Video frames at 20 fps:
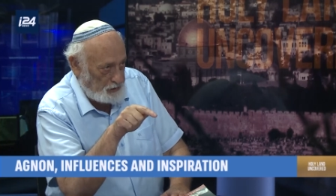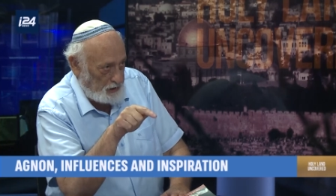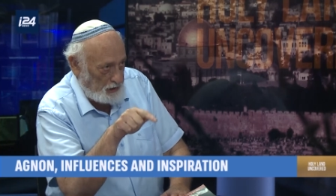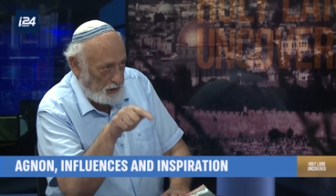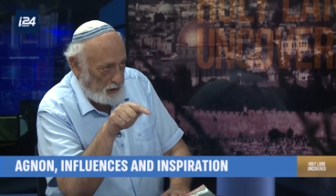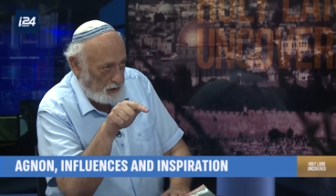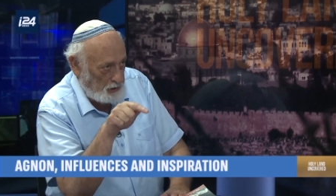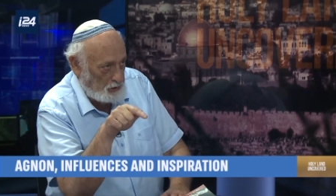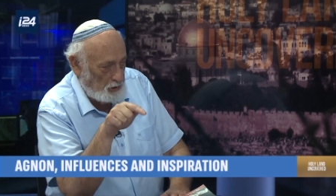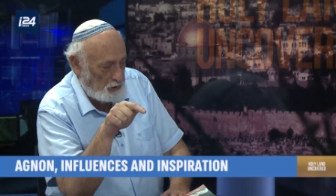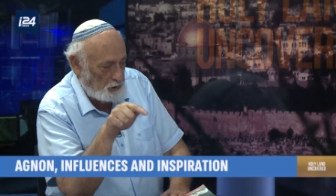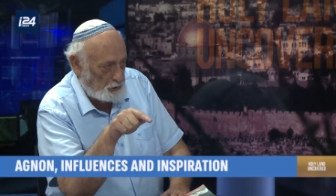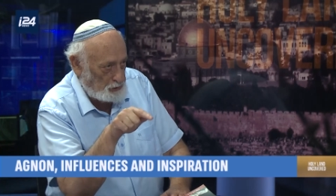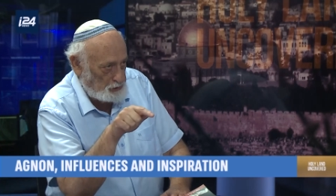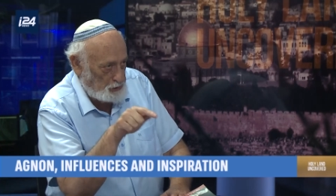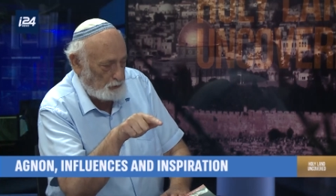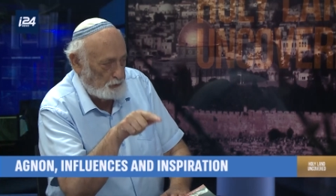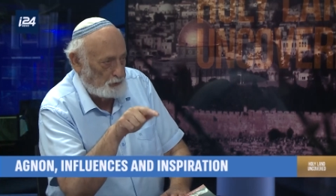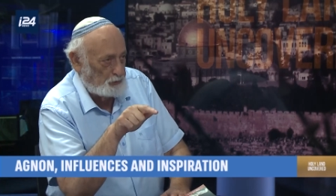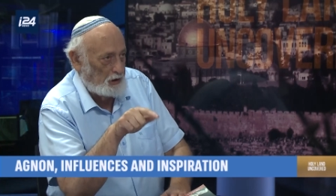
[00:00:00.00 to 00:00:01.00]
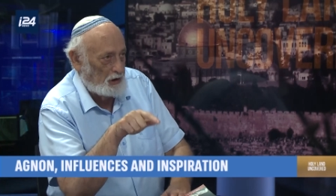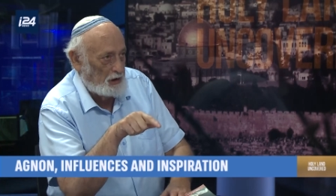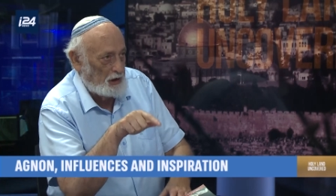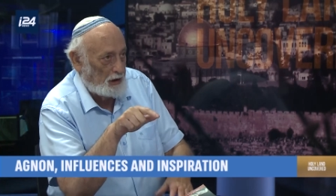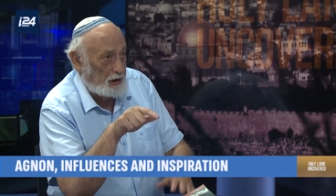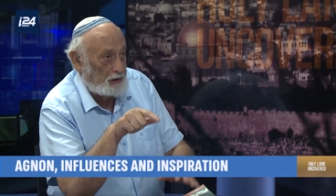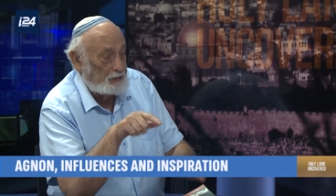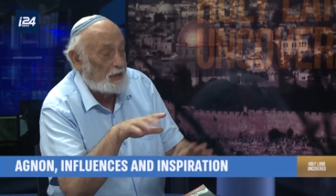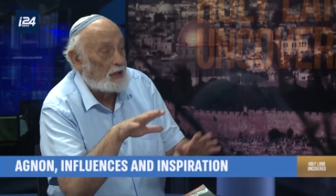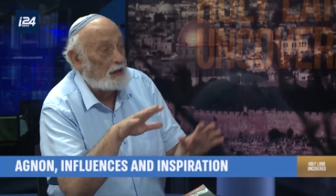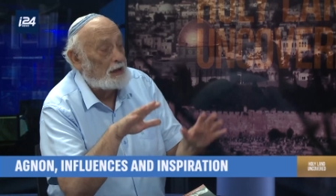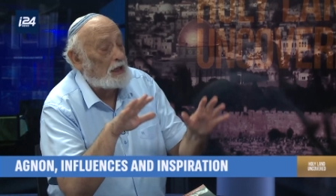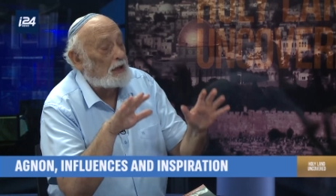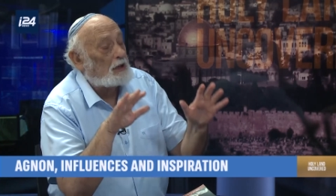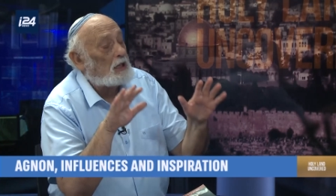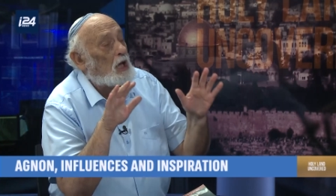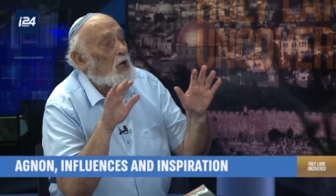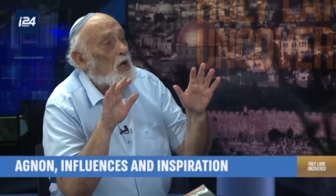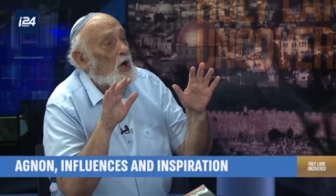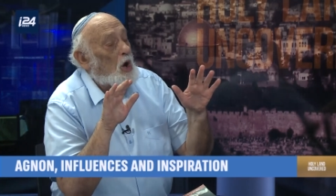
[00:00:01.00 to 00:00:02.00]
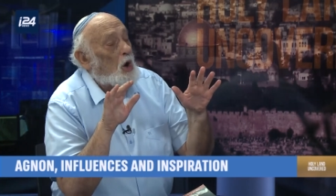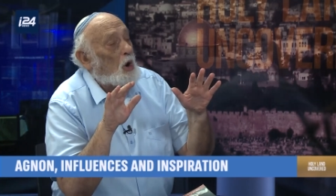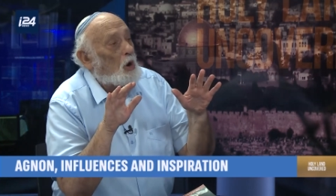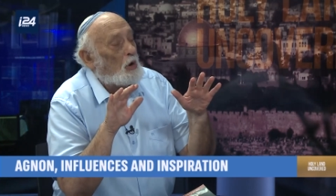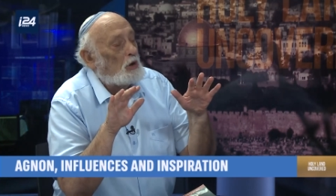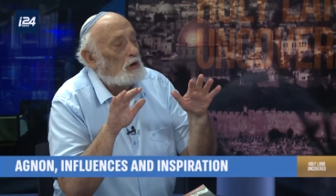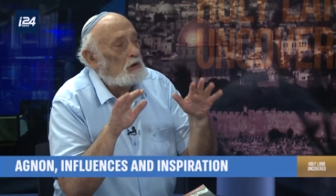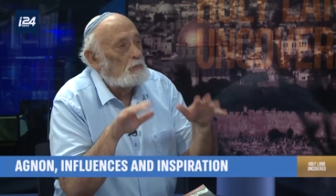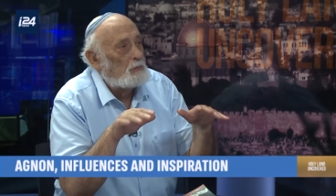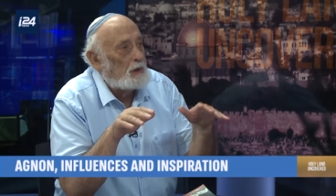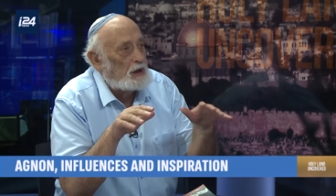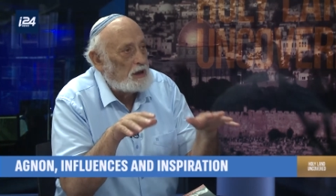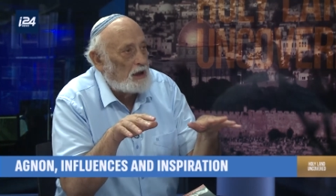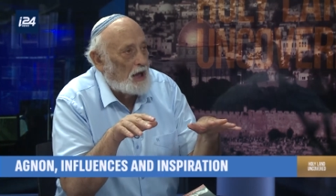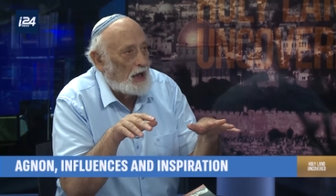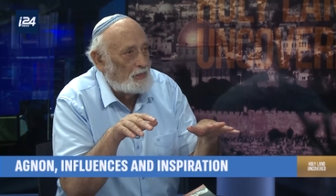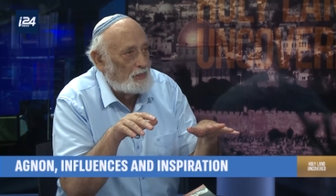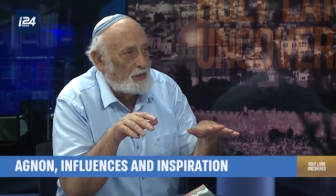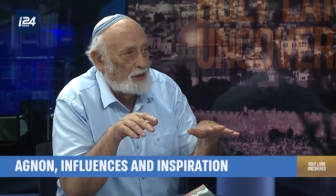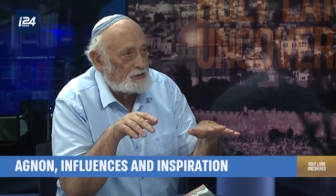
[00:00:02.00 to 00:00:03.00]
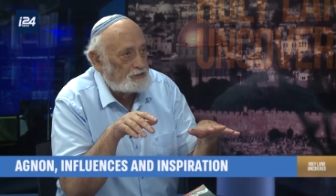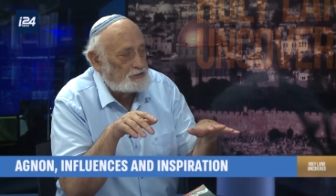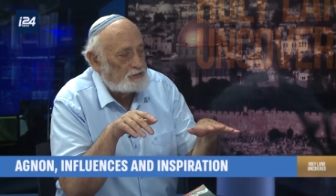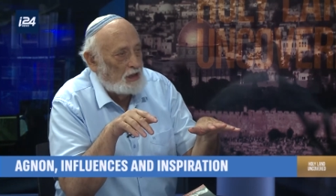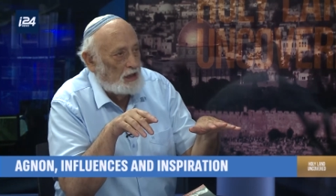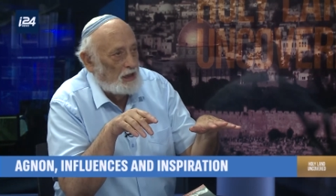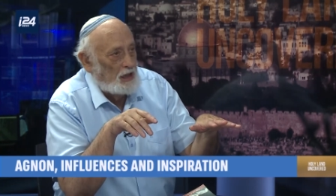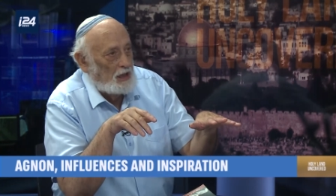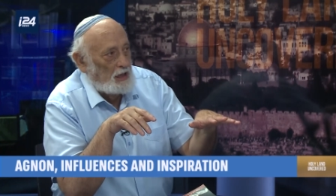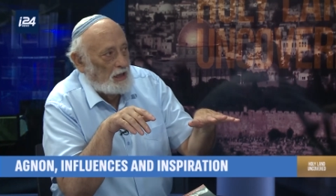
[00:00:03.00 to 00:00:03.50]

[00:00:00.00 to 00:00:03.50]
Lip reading: Yosef de la Reina, like on many others.